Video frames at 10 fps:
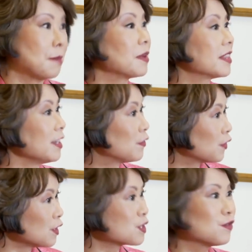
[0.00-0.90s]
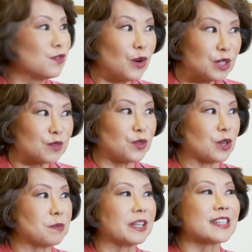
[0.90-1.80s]
but they first voted
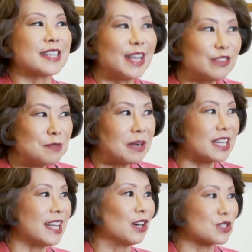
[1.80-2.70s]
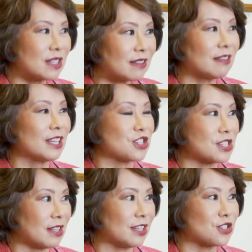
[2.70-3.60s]
for it because everybody else in the
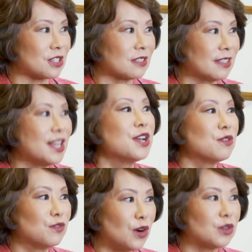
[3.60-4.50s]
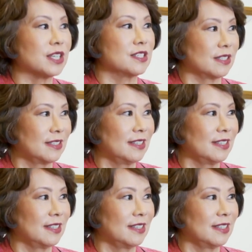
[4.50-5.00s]
legislature voted